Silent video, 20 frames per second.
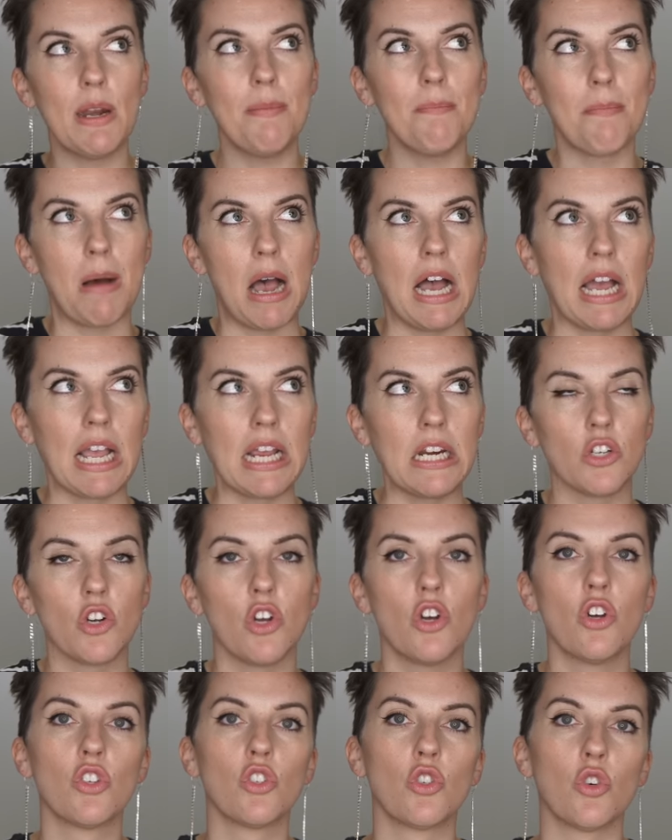in mind
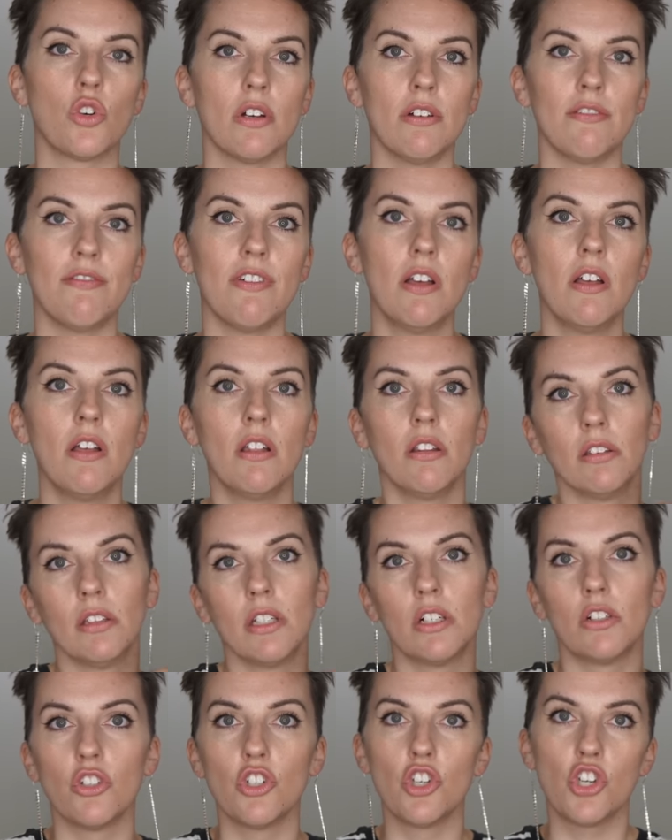sort of
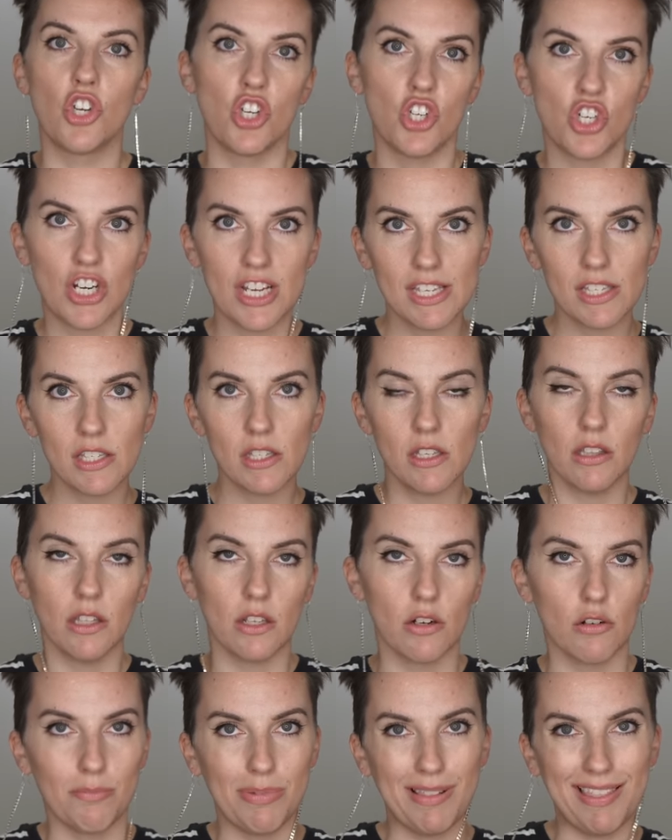little zhuzhes,
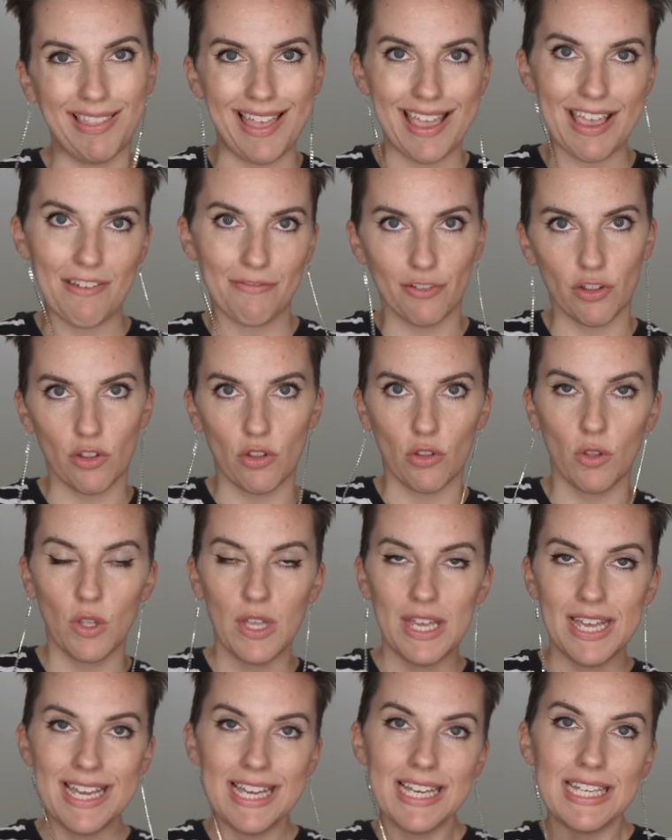little playful
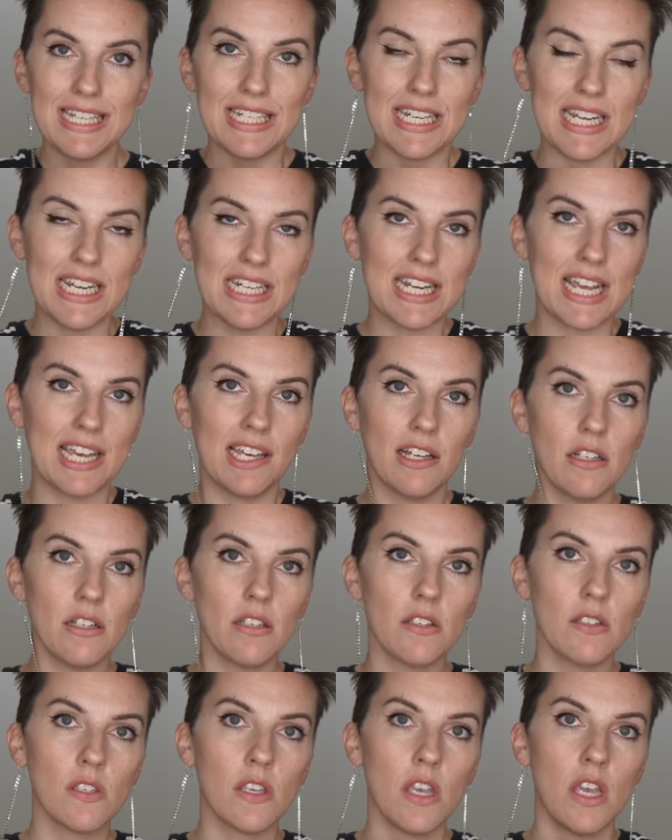
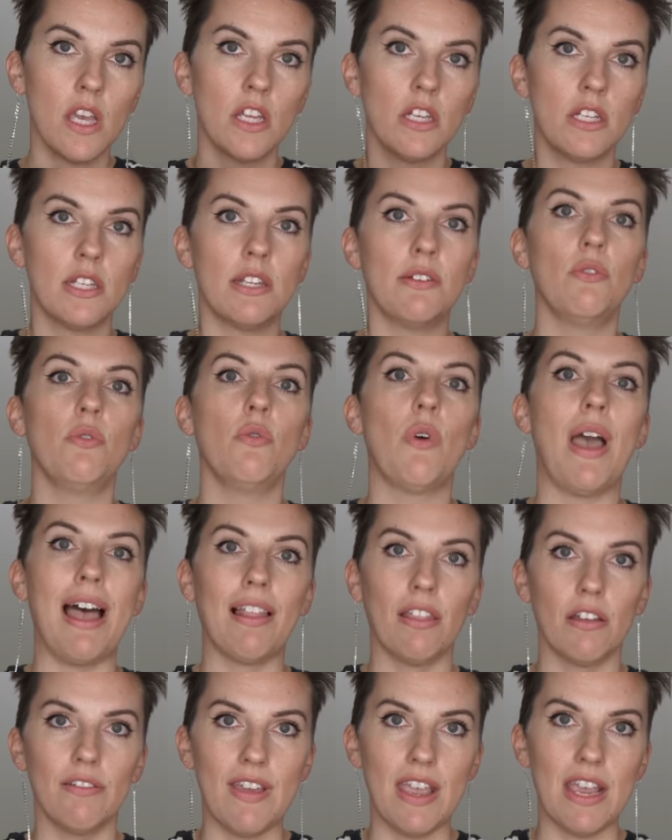details to
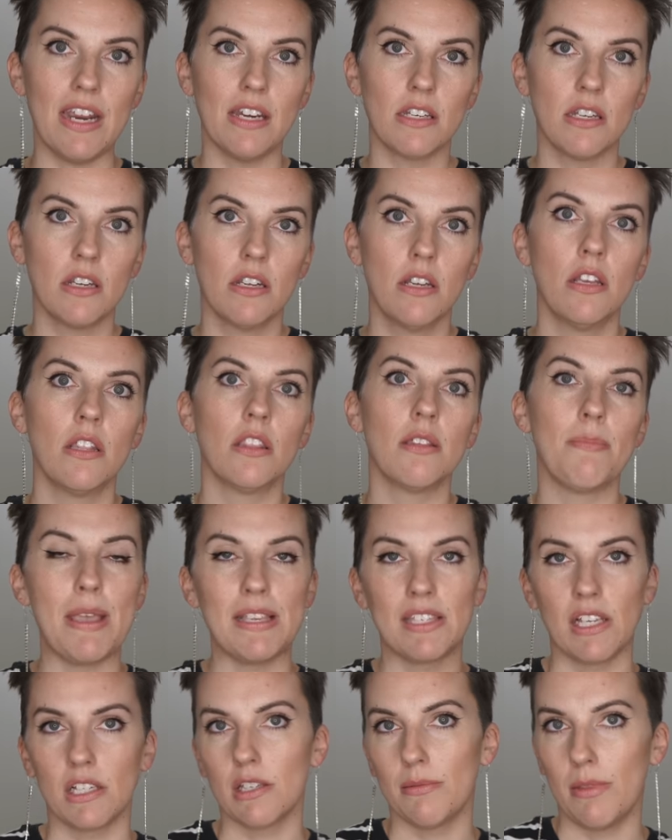elevate the
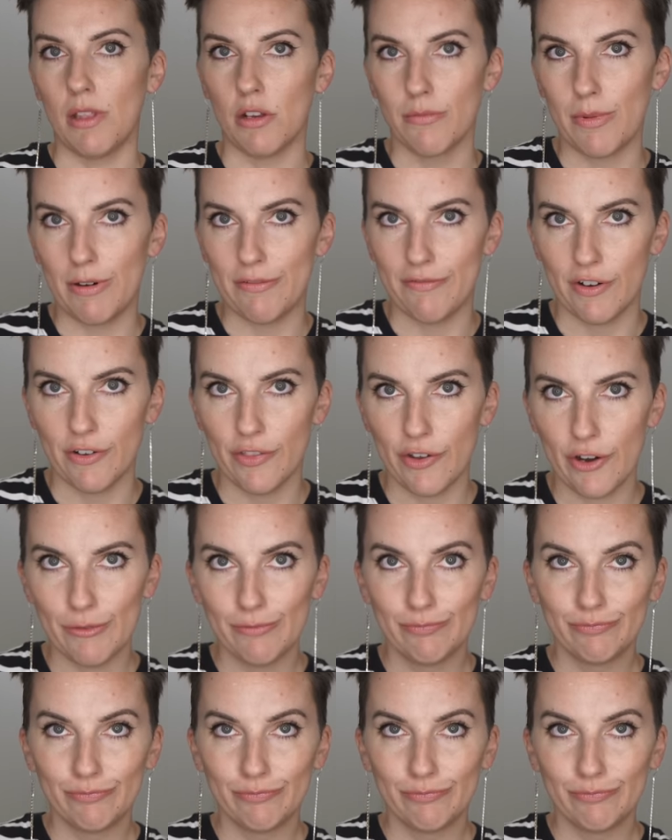basics a little bit further.